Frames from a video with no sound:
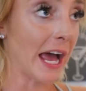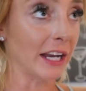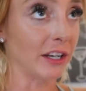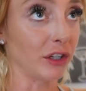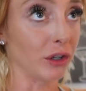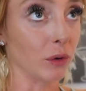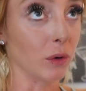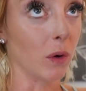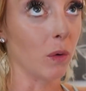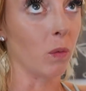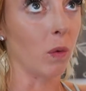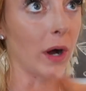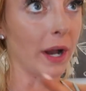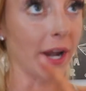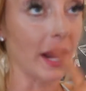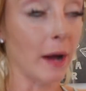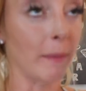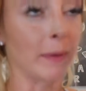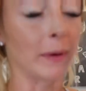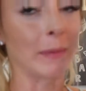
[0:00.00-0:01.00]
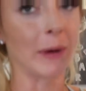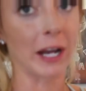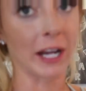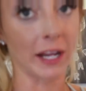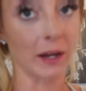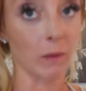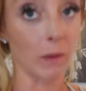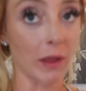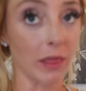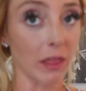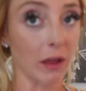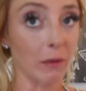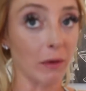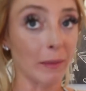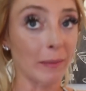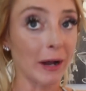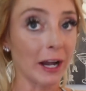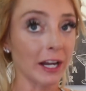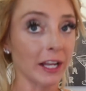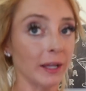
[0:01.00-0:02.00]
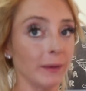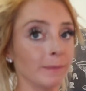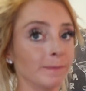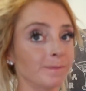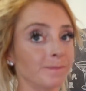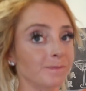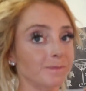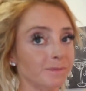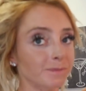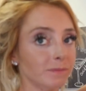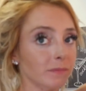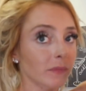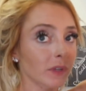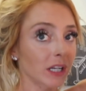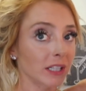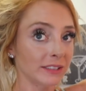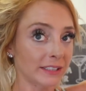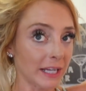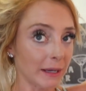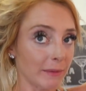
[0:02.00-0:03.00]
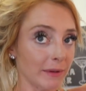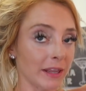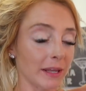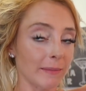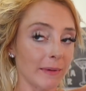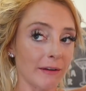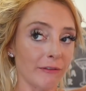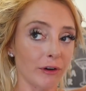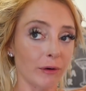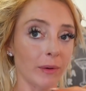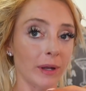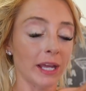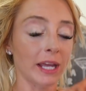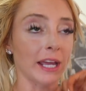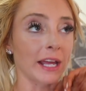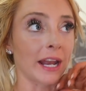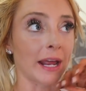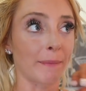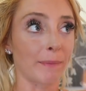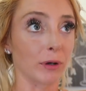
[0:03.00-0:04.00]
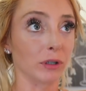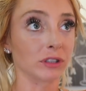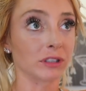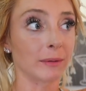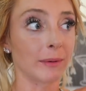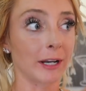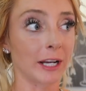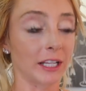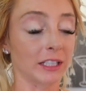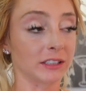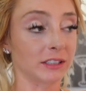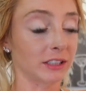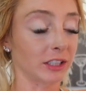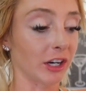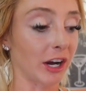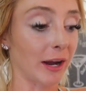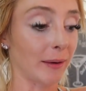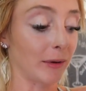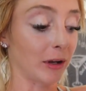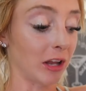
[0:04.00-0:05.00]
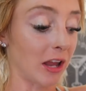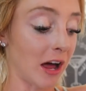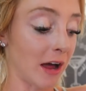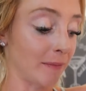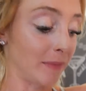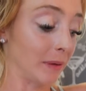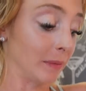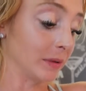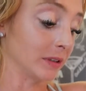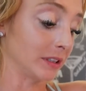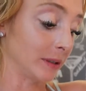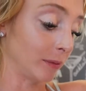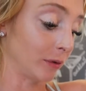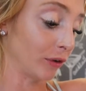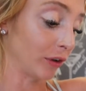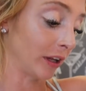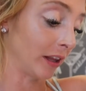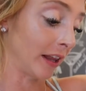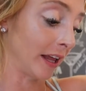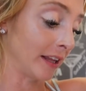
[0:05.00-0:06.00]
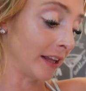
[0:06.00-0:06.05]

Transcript: I do one upper body and one lower body day with him every week and I post them on Instagram a lot people seem to really